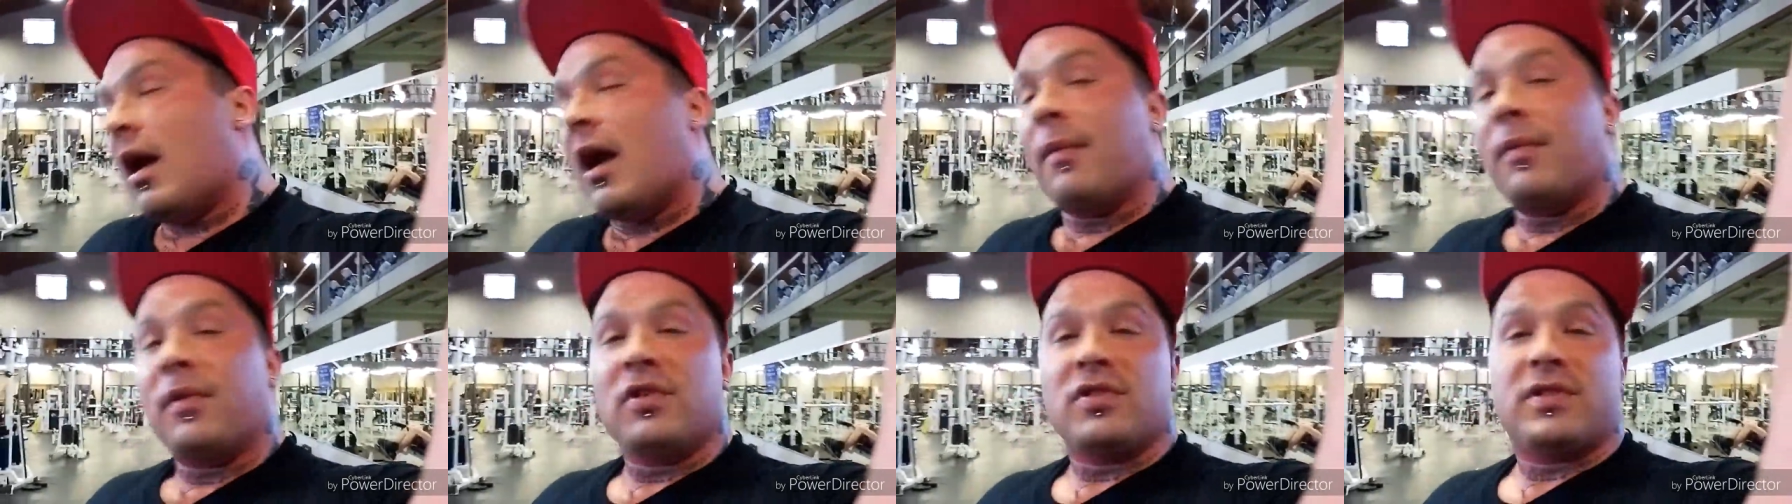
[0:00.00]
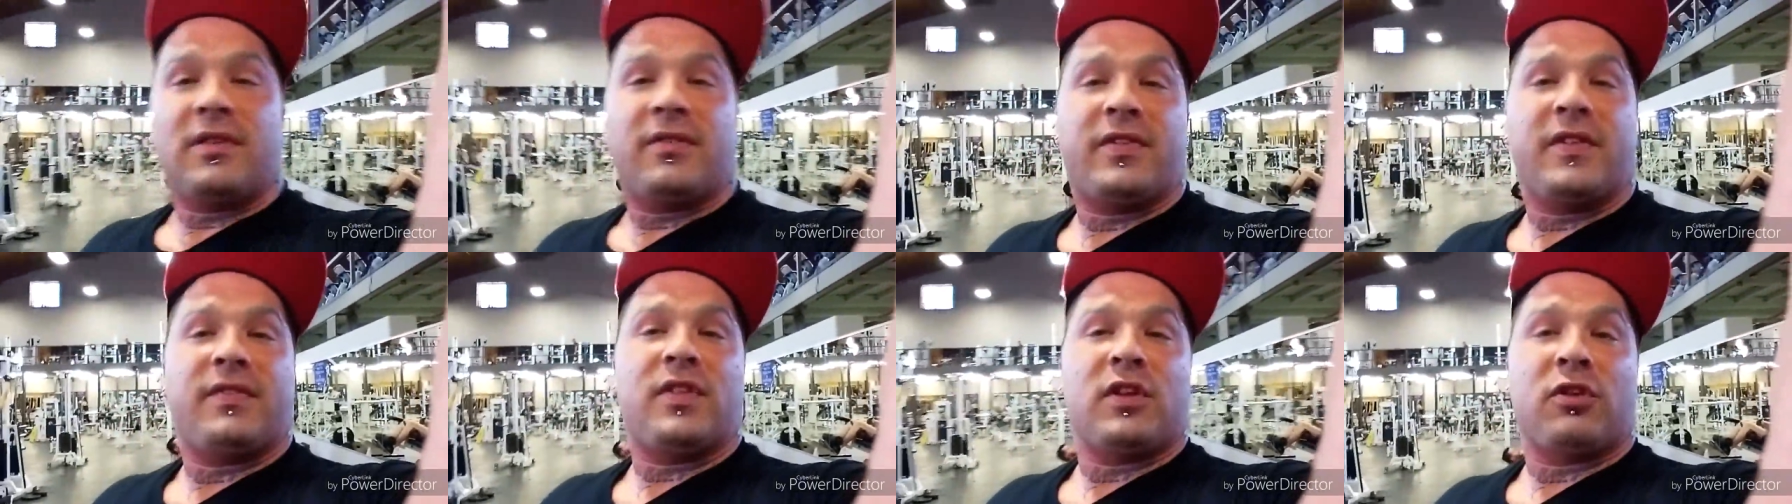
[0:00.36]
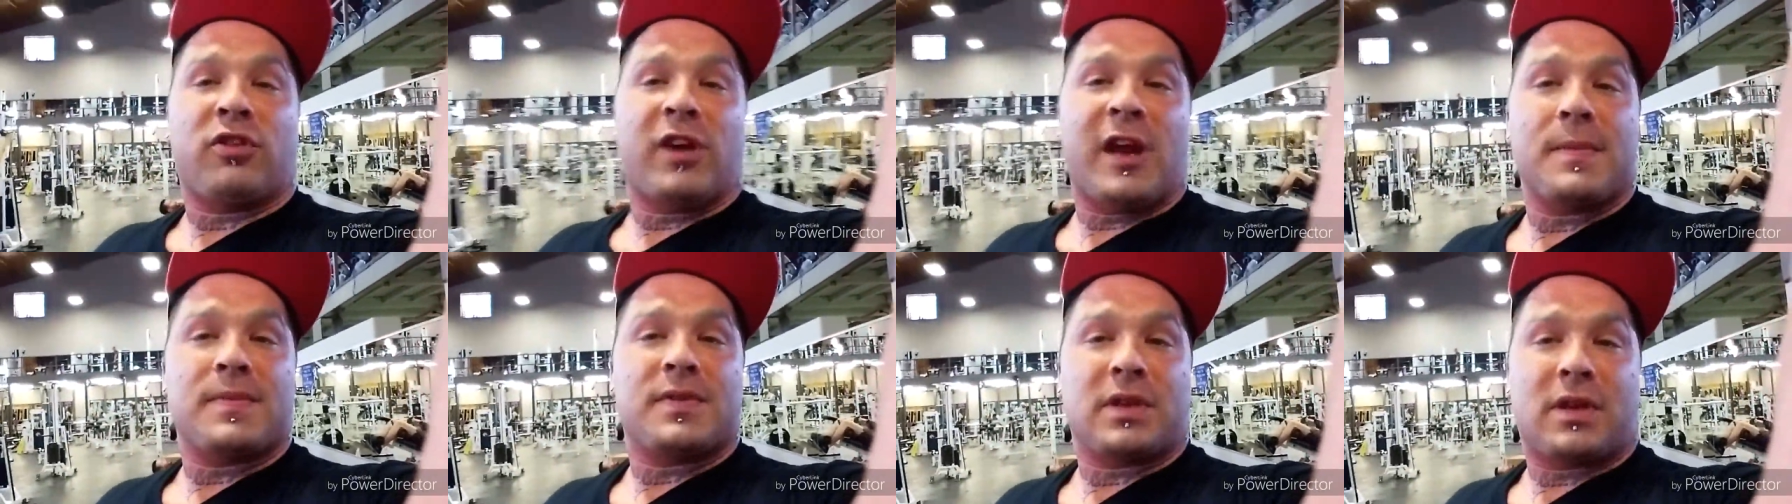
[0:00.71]
I'm using 50
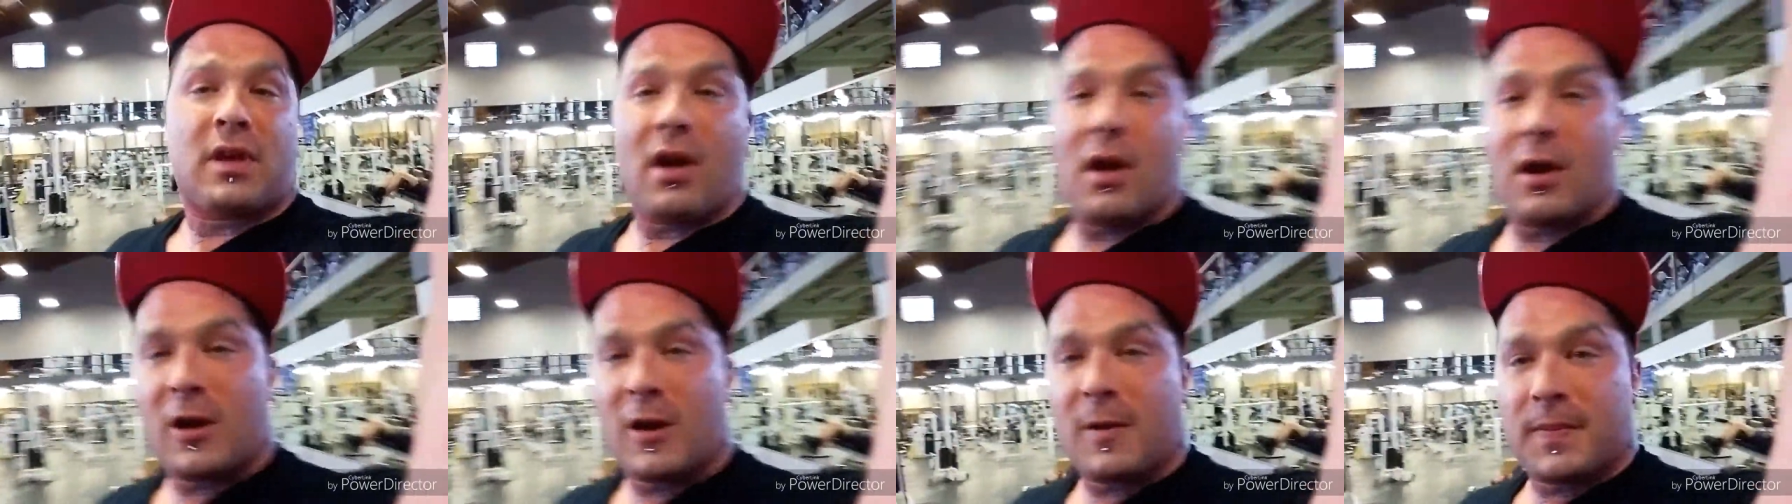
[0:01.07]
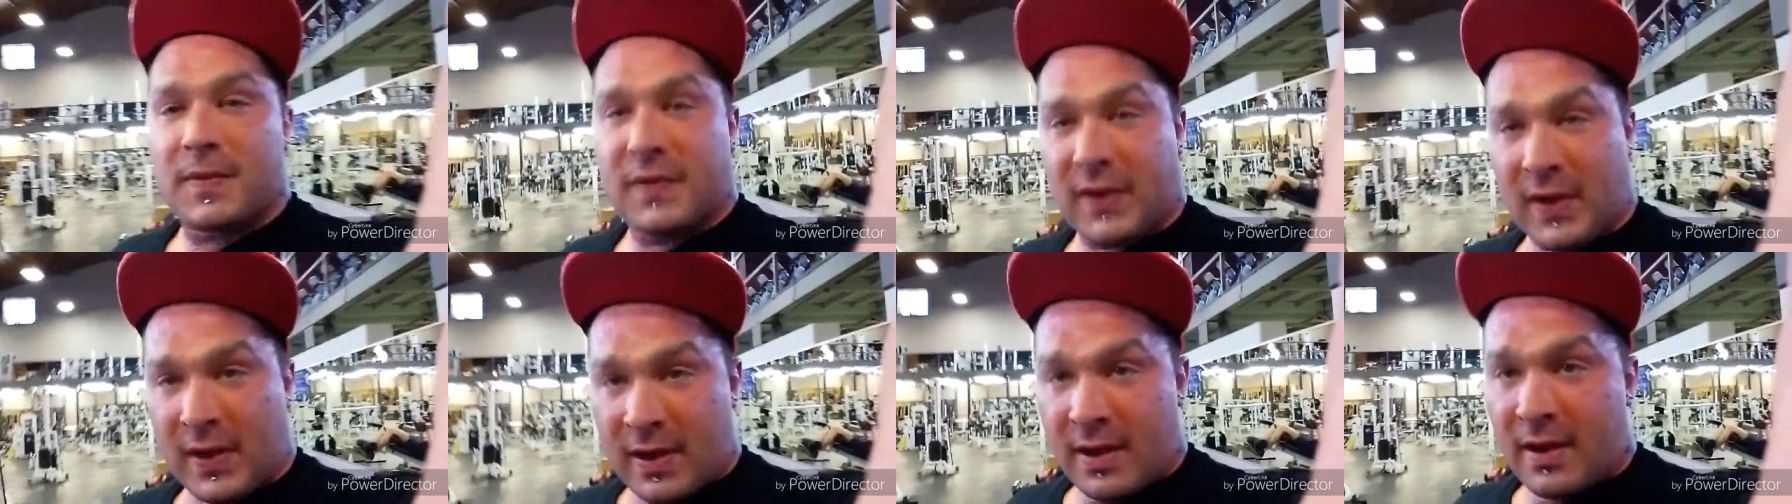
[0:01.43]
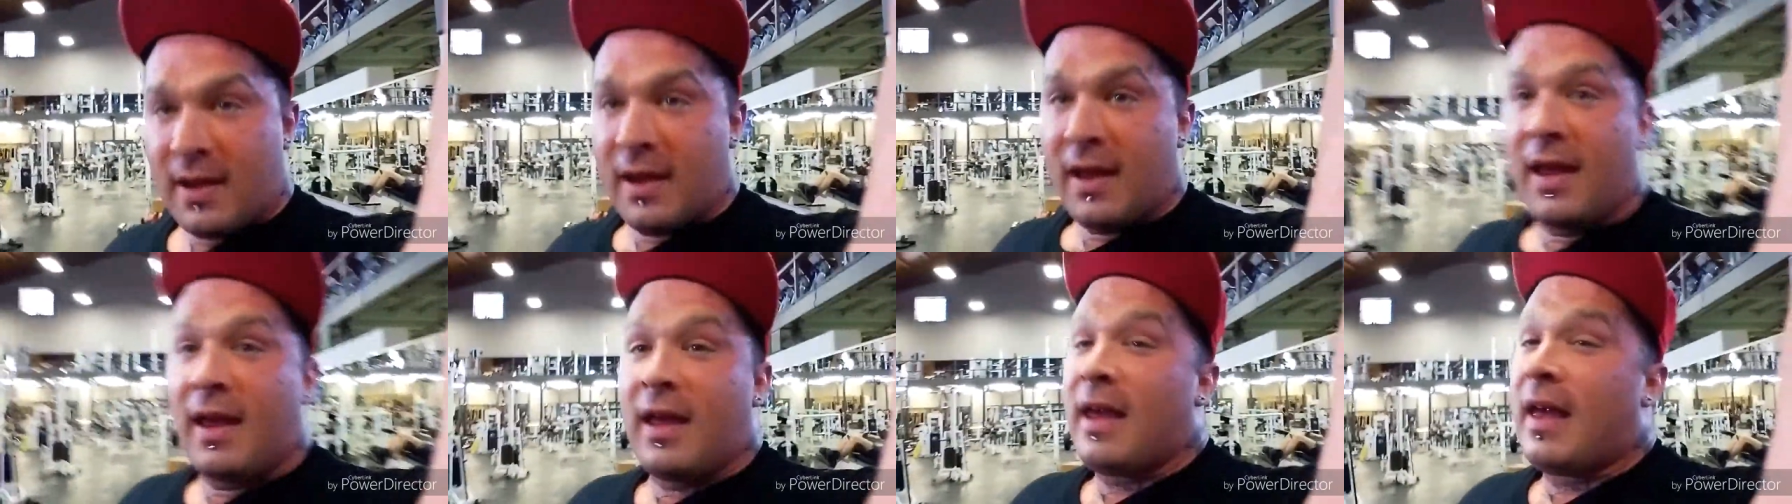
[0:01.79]
grams of carbs.
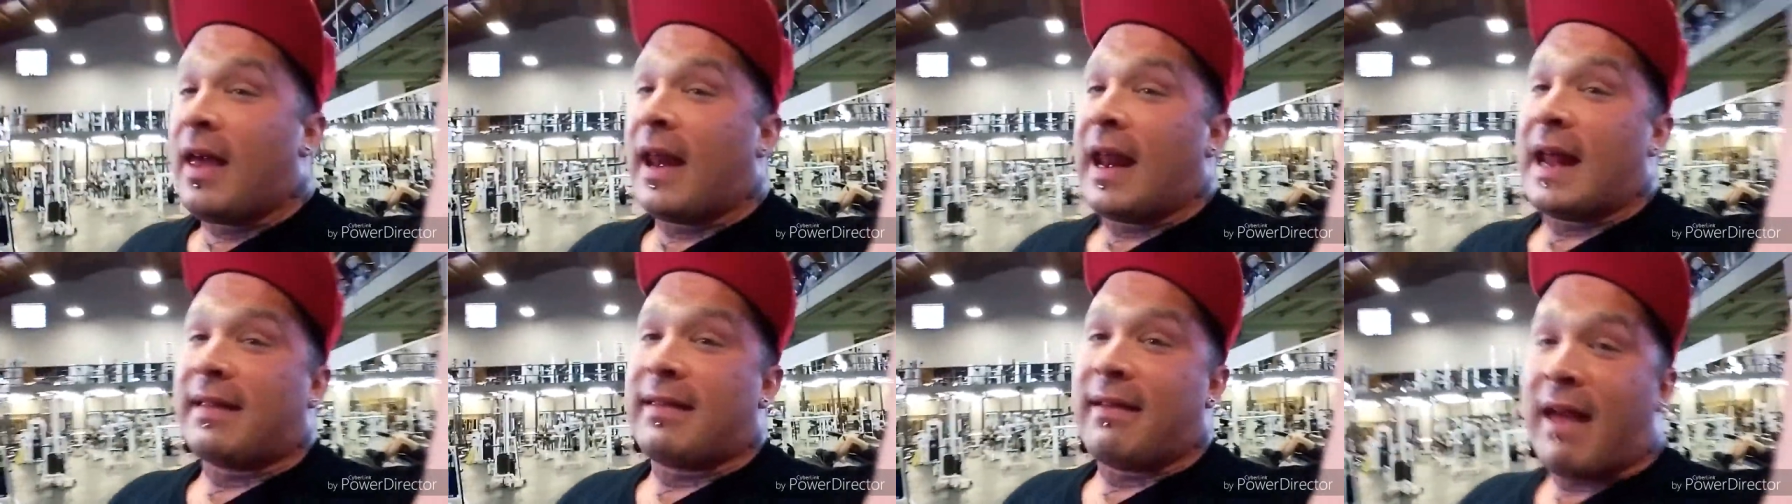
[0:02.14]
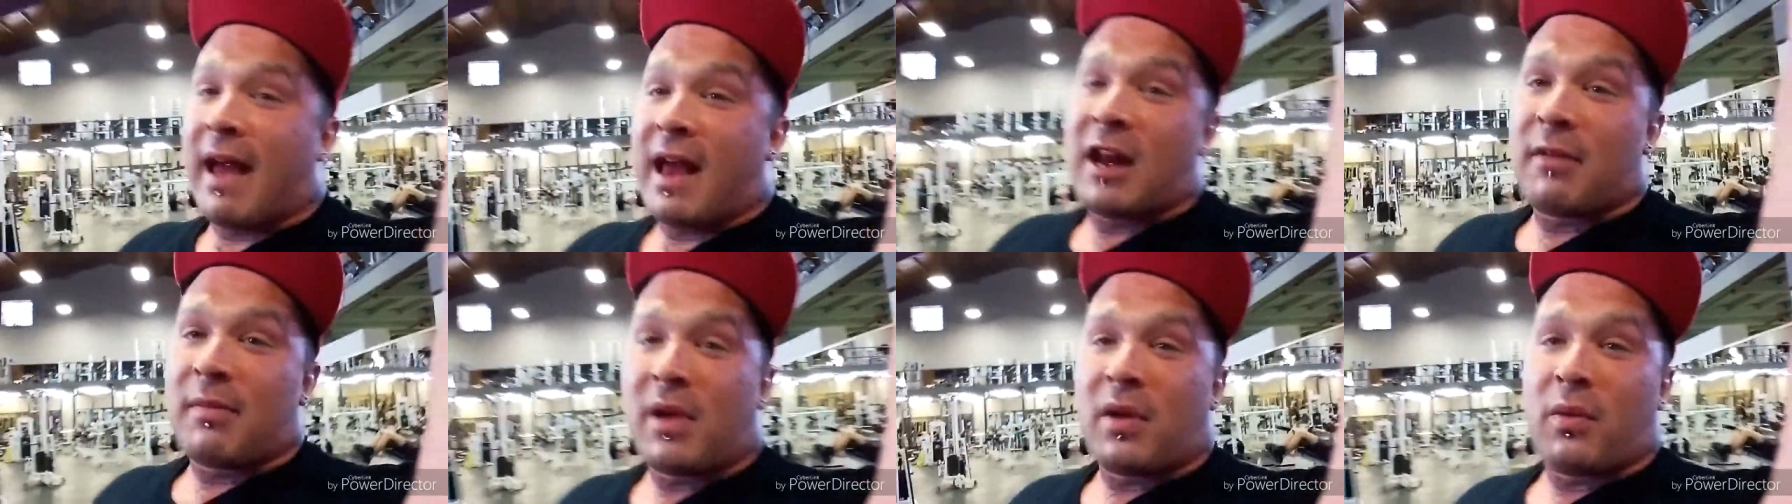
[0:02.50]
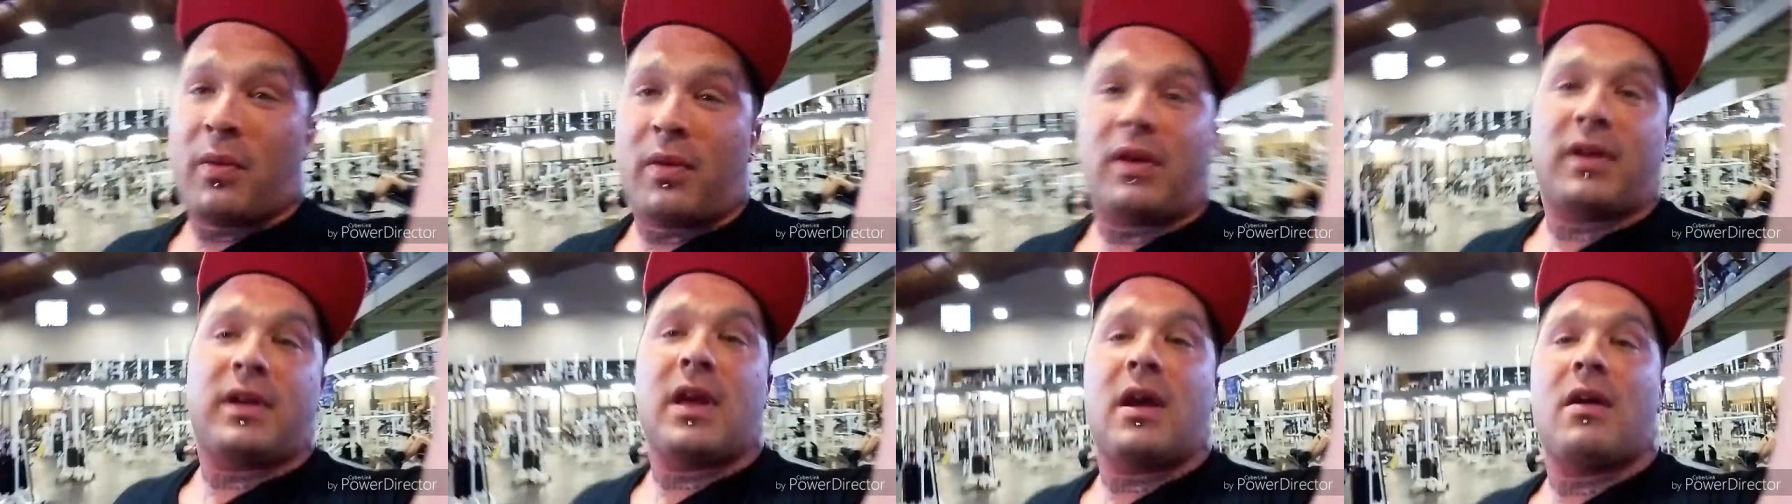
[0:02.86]
And at the end of my
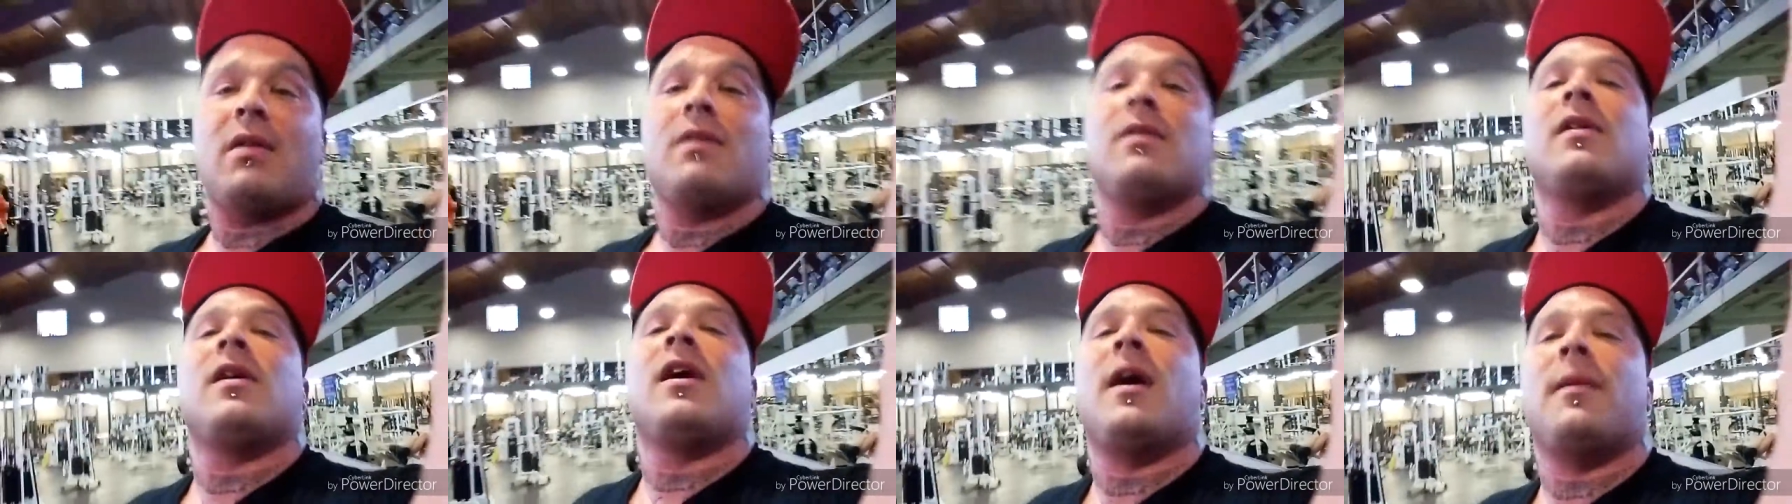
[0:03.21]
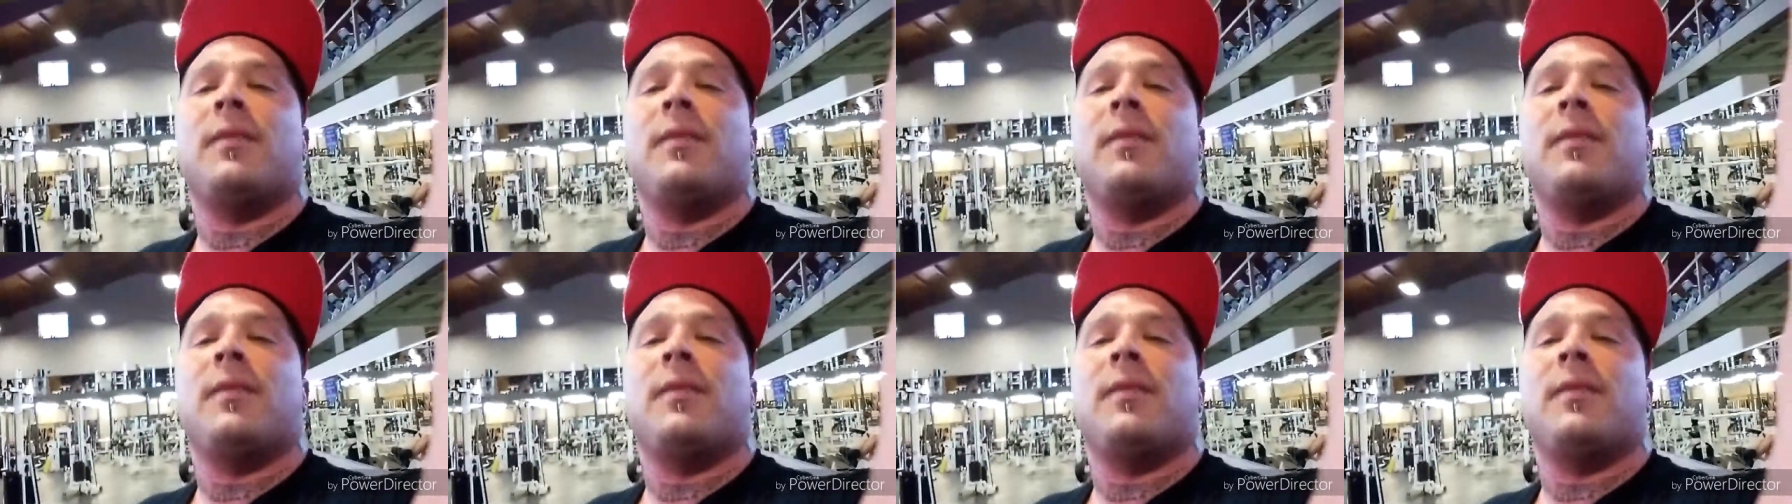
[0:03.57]
workout,